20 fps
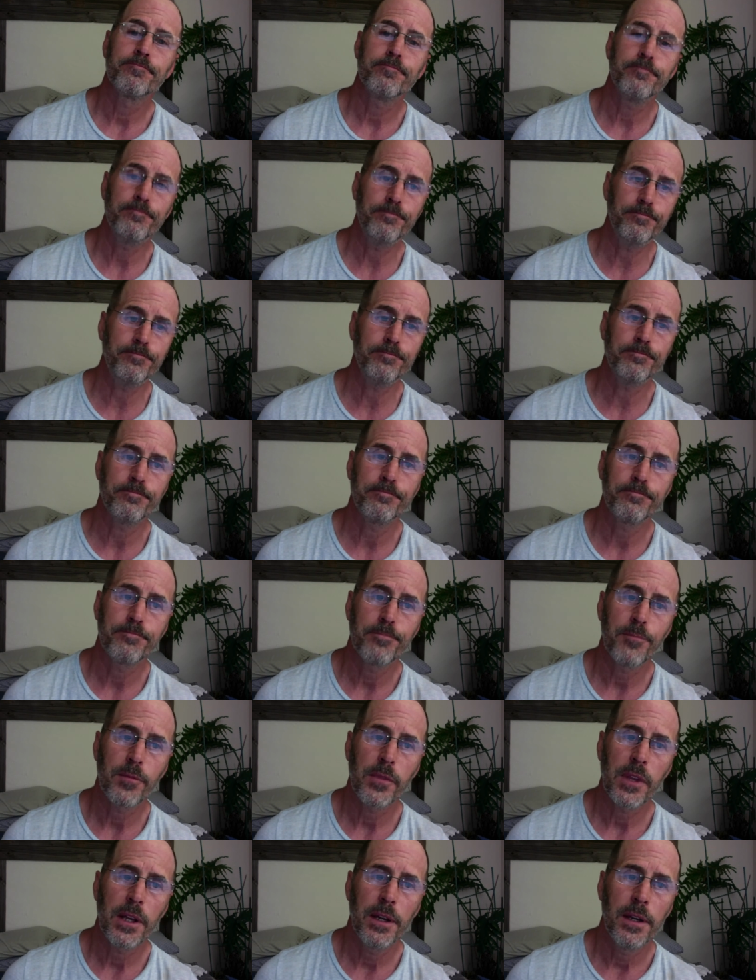Hmm.
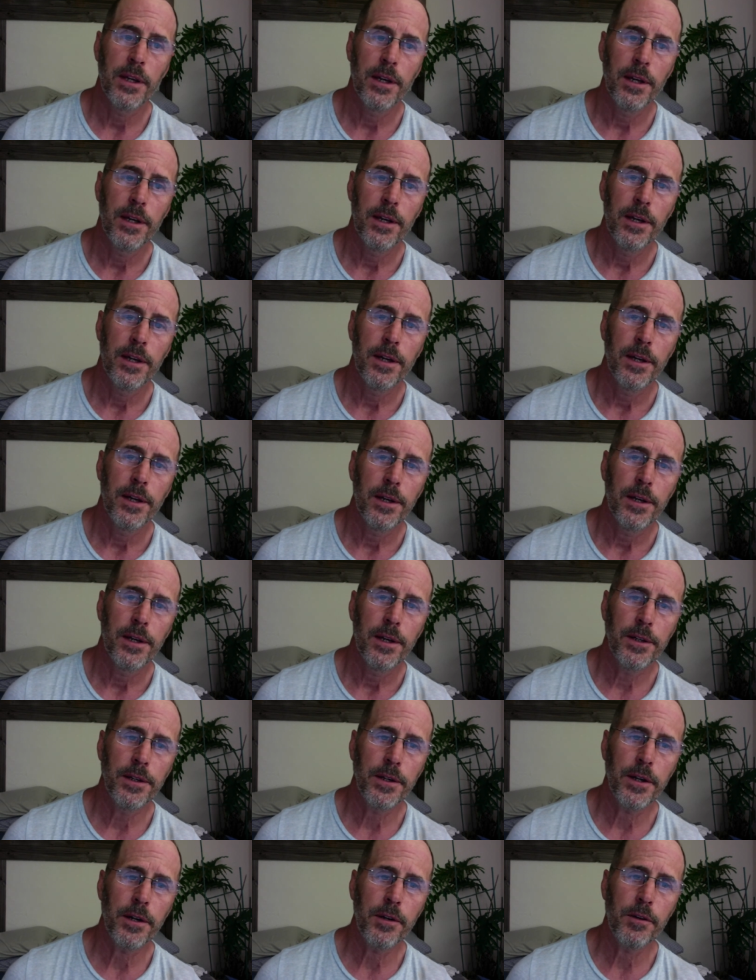You
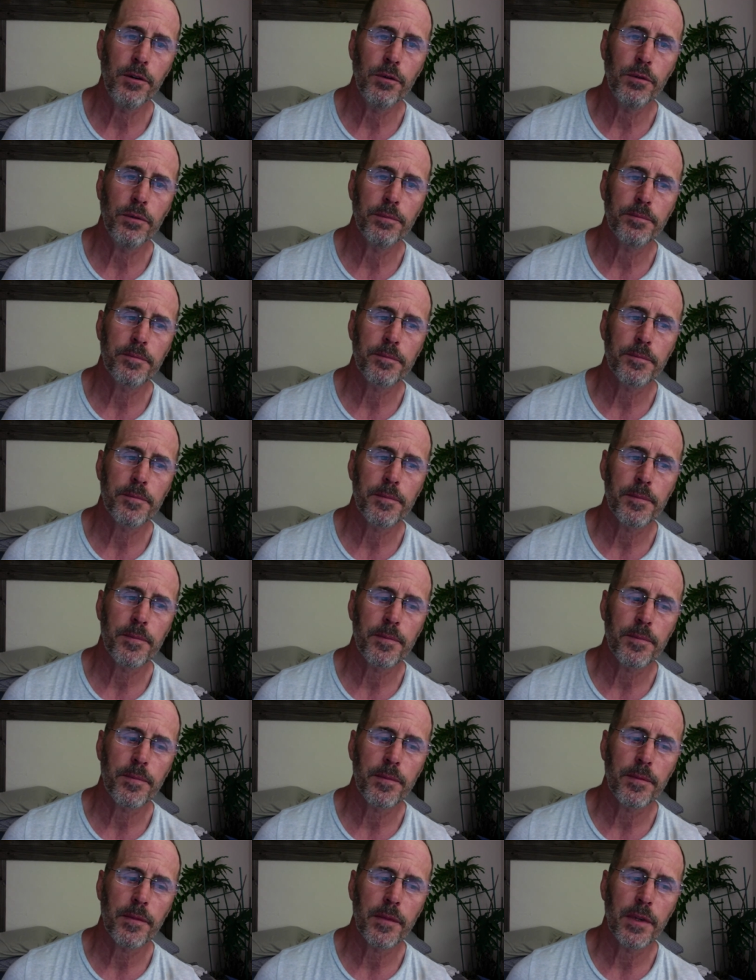know,
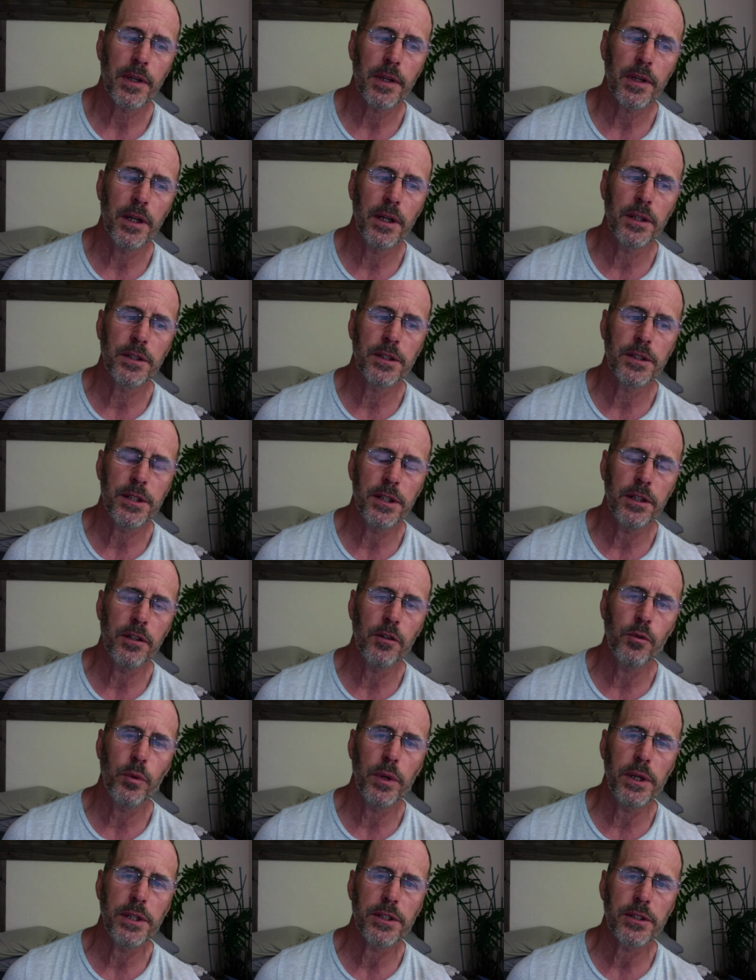until
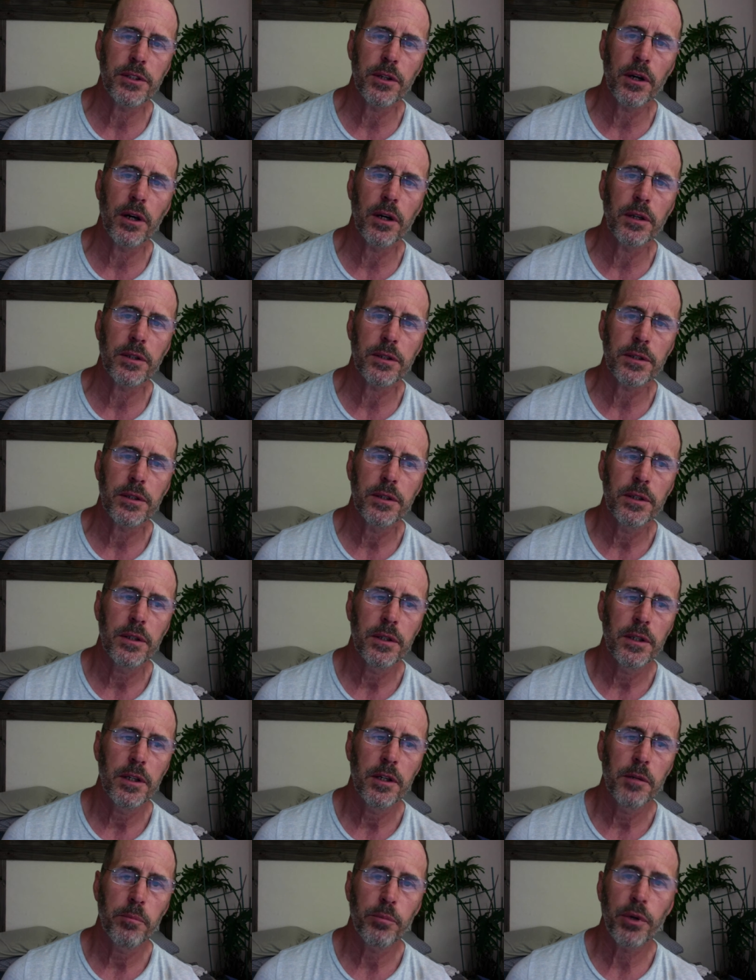we start
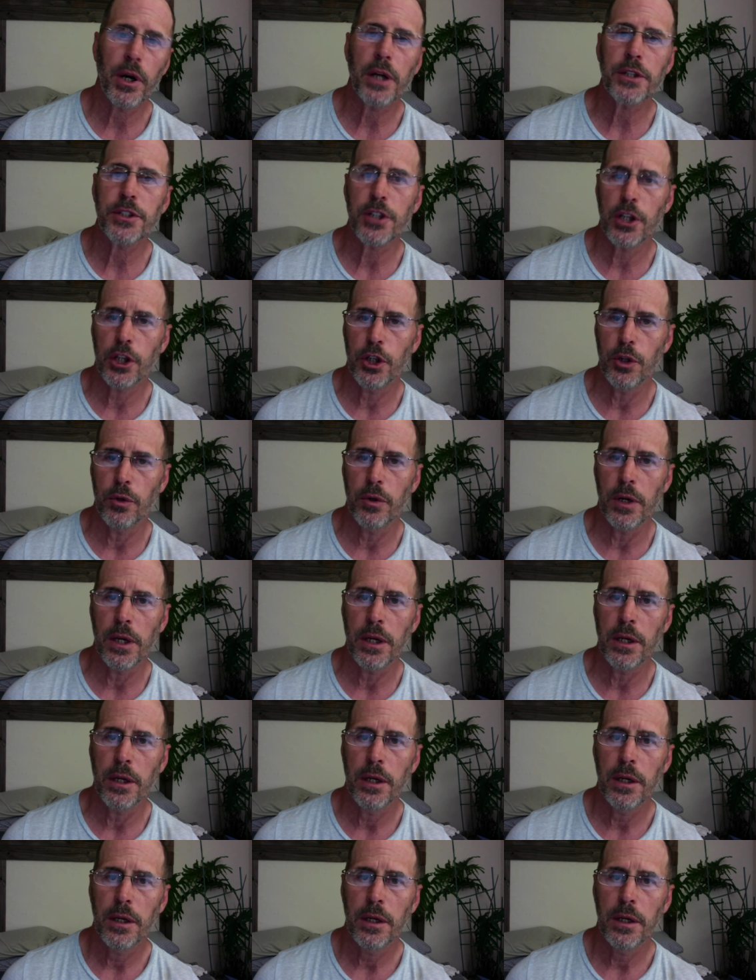
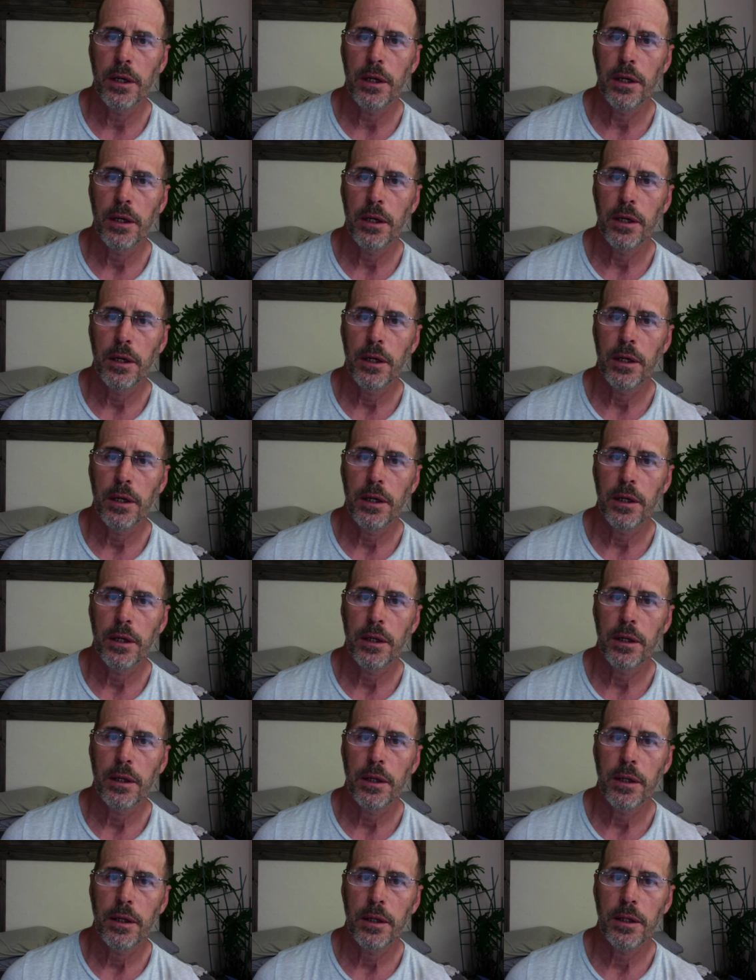prosecuting
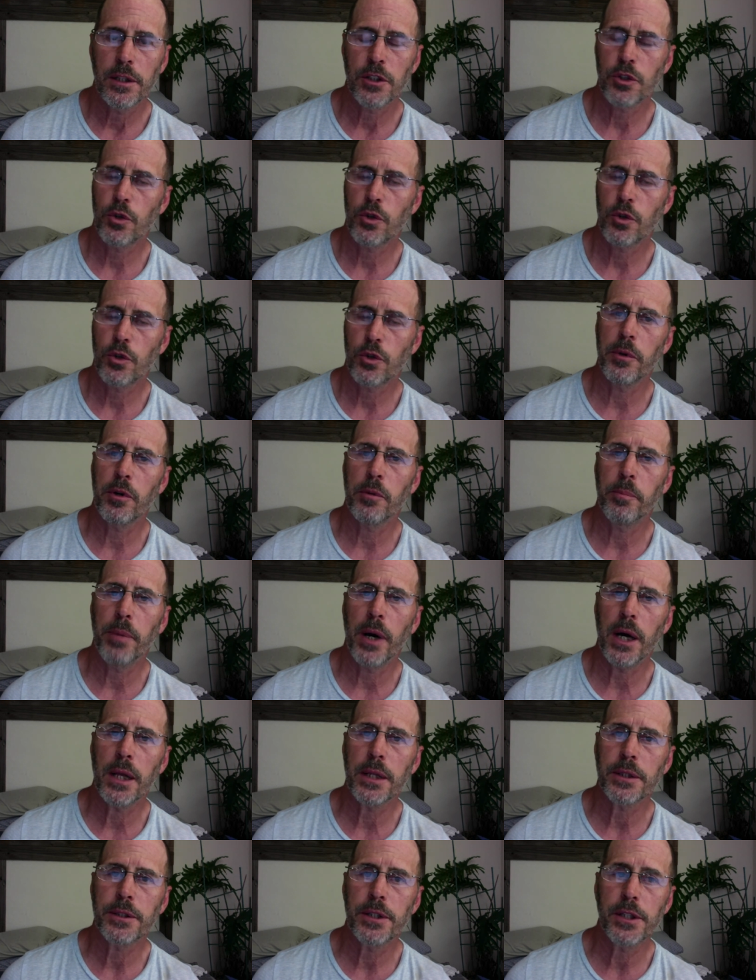these criminal
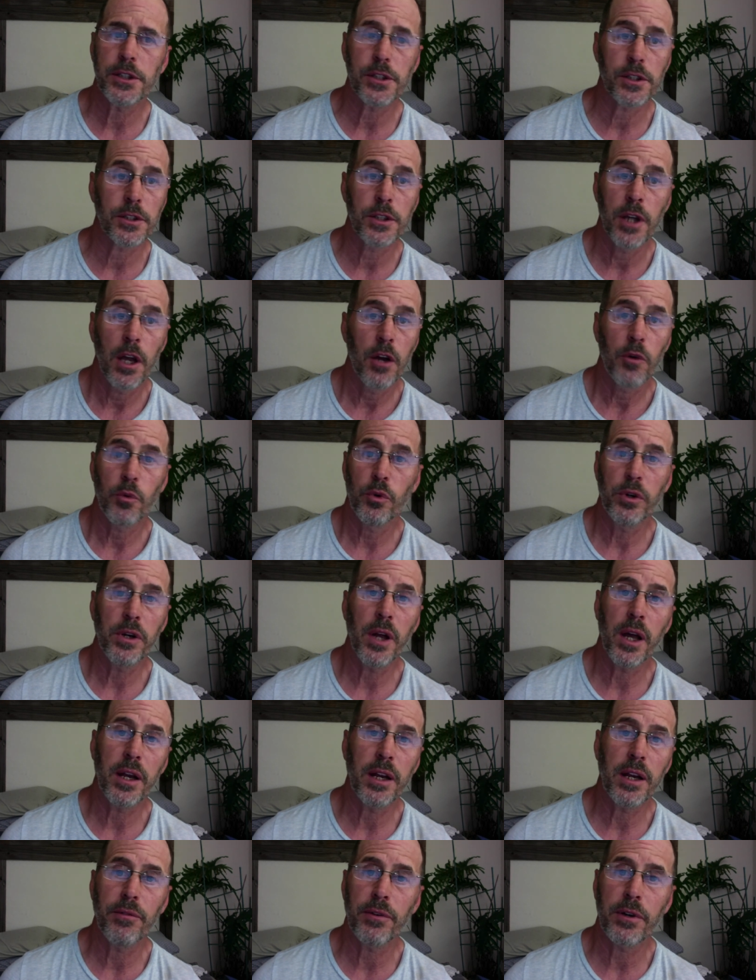politicians, we're not
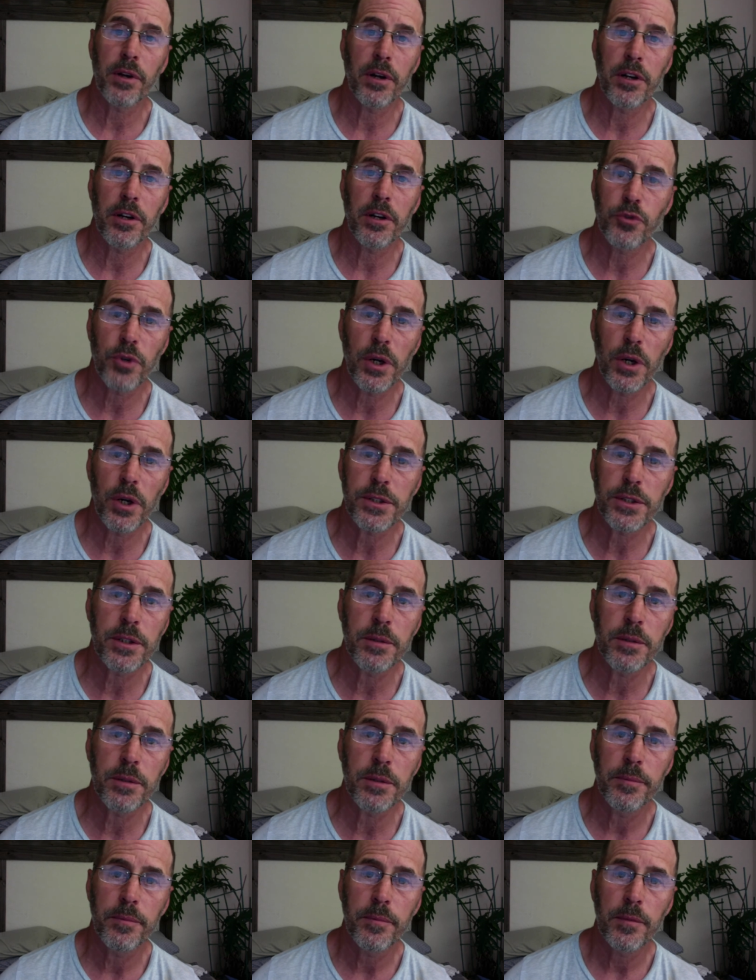ever going to trust
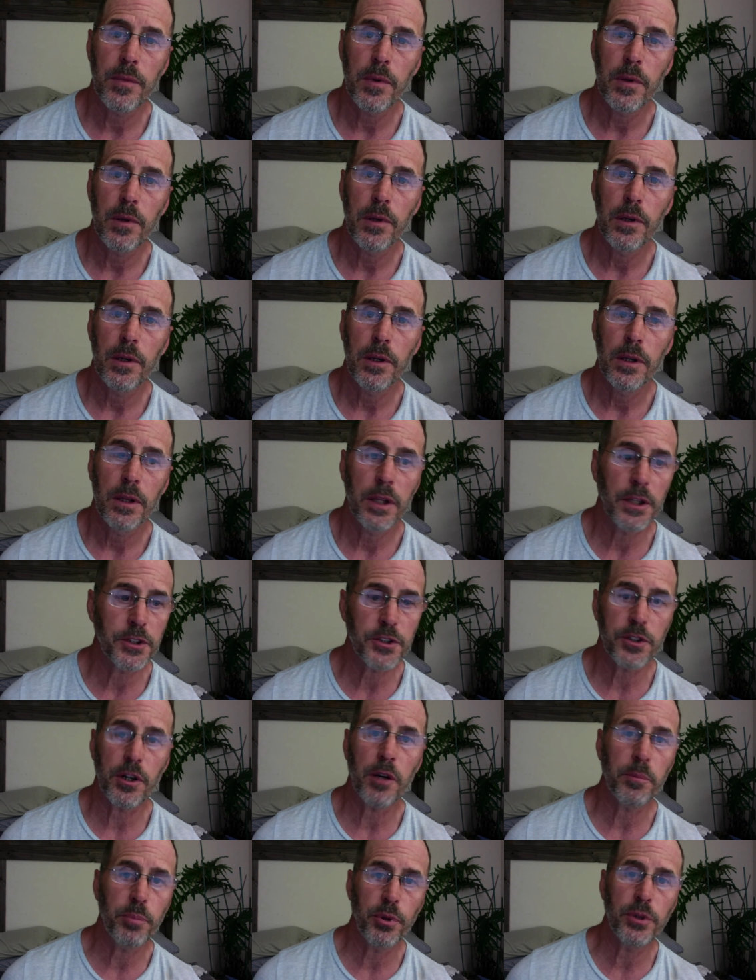them. Let's
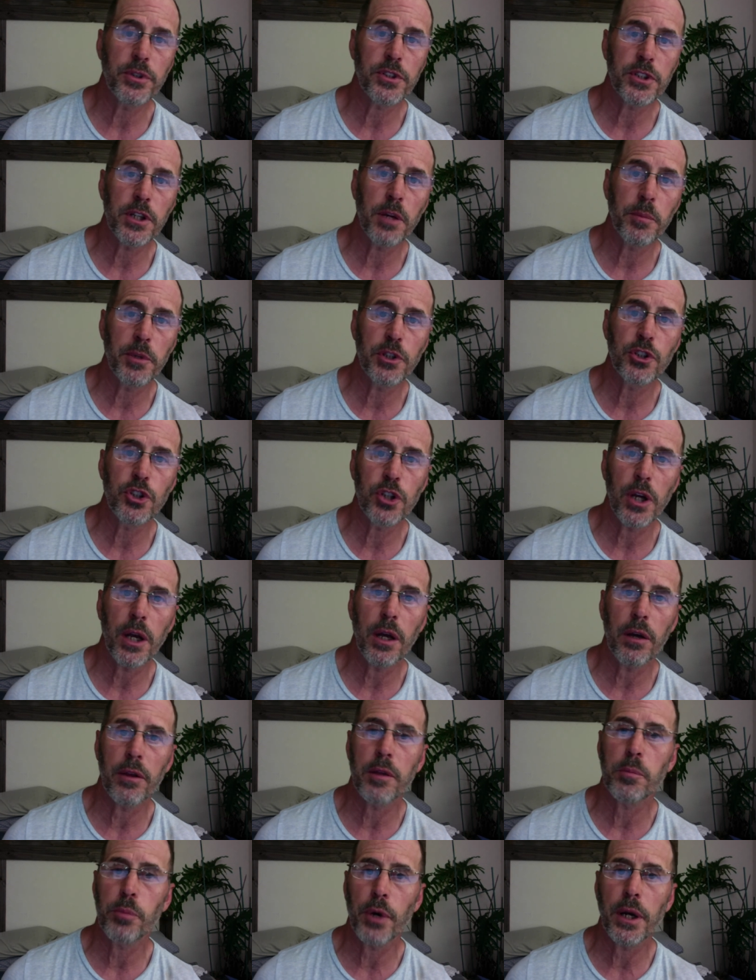start putting some in jail
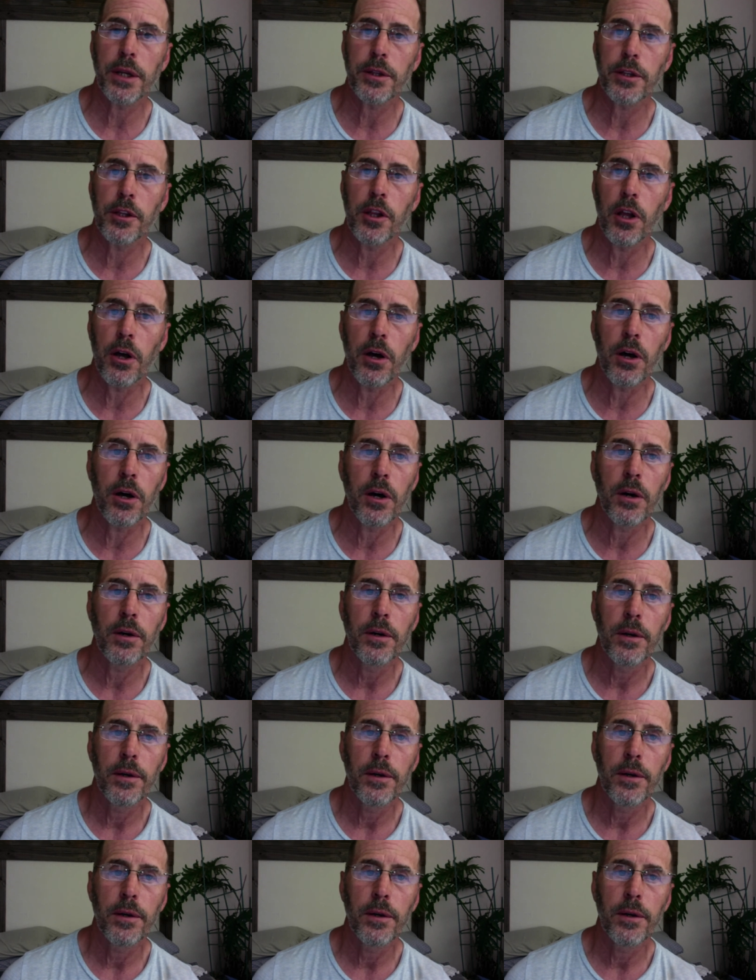that break the law.